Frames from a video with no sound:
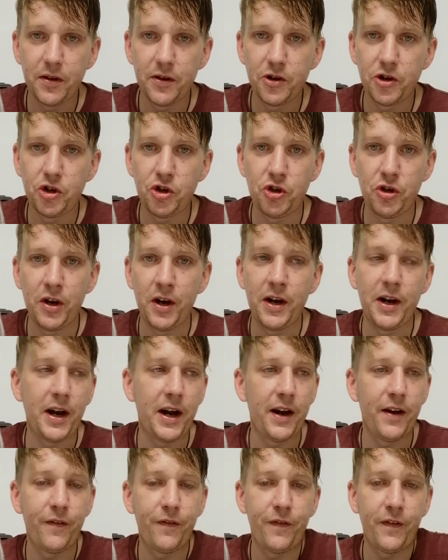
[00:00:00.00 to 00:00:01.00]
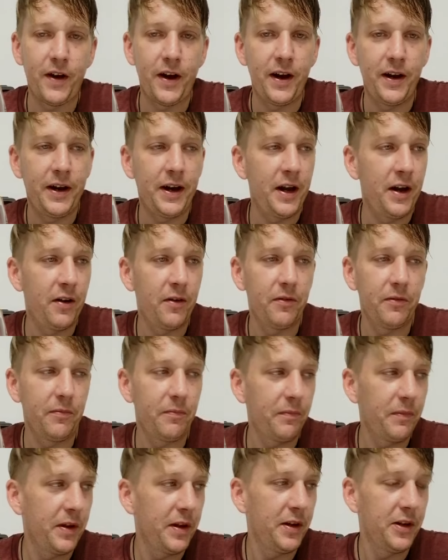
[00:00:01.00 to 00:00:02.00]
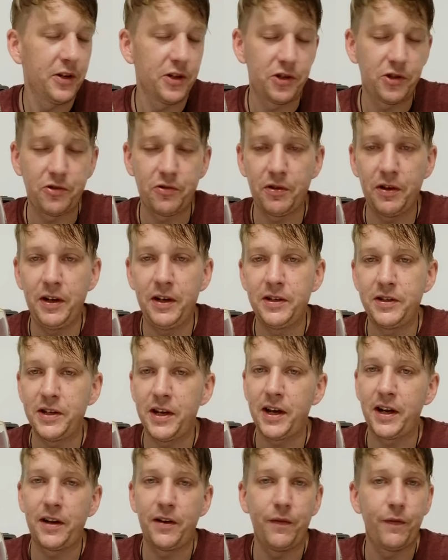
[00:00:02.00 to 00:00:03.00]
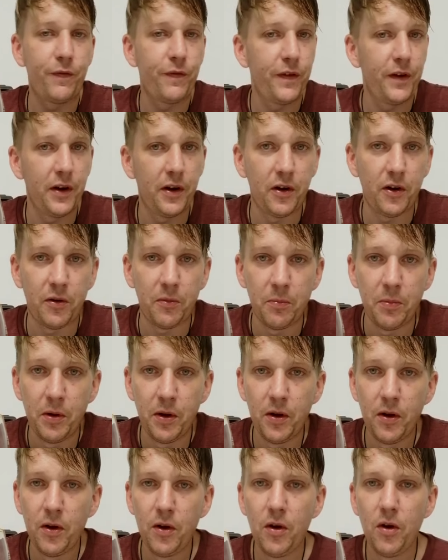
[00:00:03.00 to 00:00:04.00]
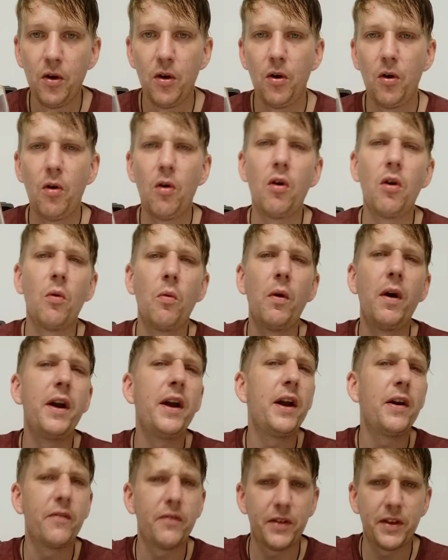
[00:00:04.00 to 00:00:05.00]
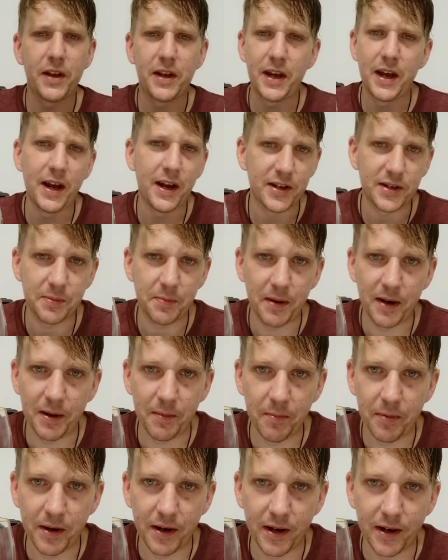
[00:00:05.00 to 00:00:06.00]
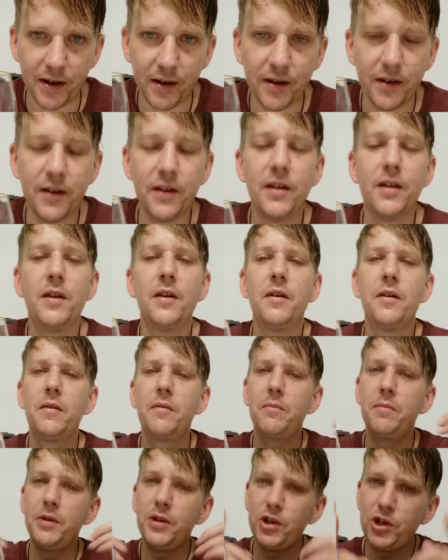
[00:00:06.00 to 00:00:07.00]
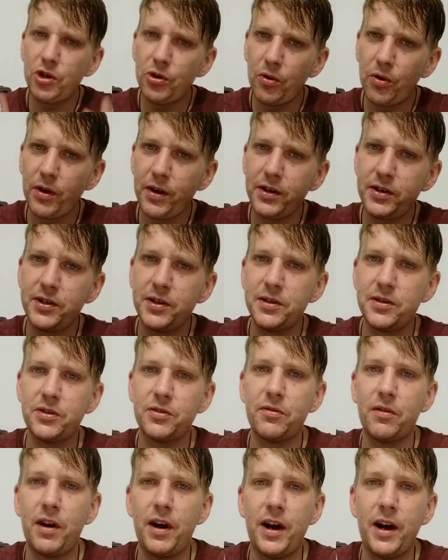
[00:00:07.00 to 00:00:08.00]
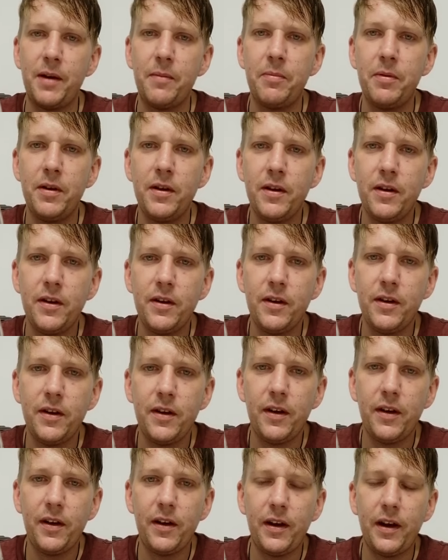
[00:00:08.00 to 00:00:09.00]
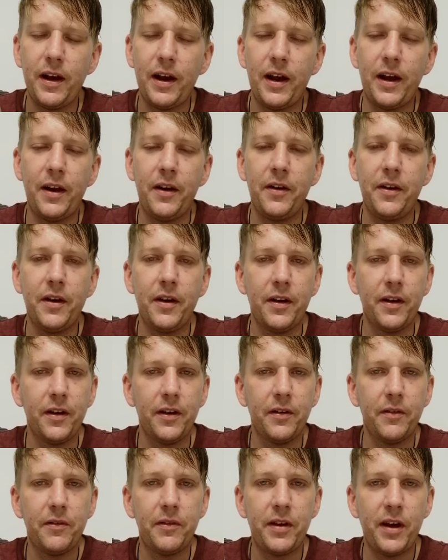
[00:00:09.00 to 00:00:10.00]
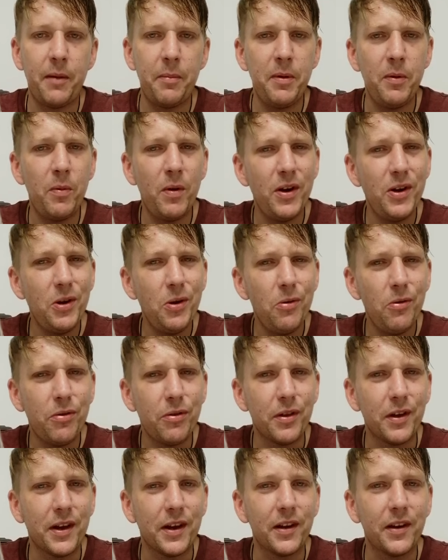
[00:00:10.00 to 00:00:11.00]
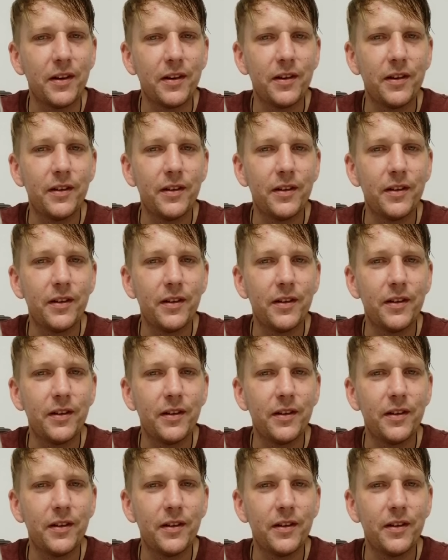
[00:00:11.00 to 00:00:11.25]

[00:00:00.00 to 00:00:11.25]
shit I find out in the streets I can film, or whatever the case may be. Be sure to subscribe and tell me what you think.